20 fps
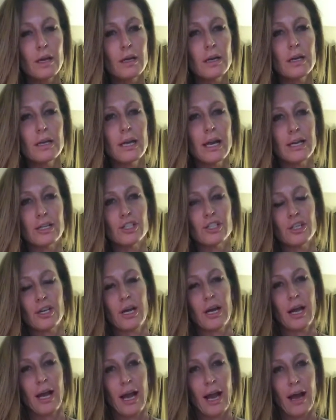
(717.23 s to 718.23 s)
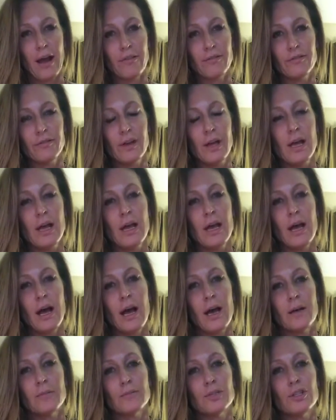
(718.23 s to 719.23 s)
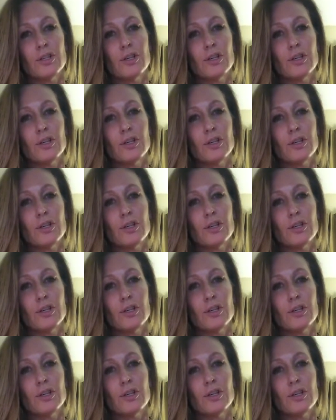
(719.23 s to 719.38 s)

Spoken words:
connection I have to